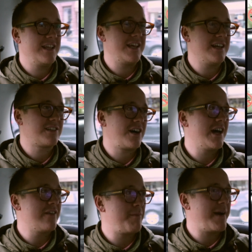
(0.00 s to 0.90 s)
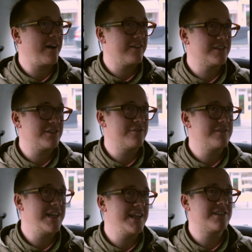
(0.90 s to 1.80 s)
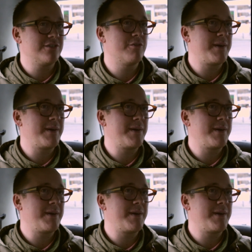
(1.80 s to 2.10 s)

in that it's kind of about it is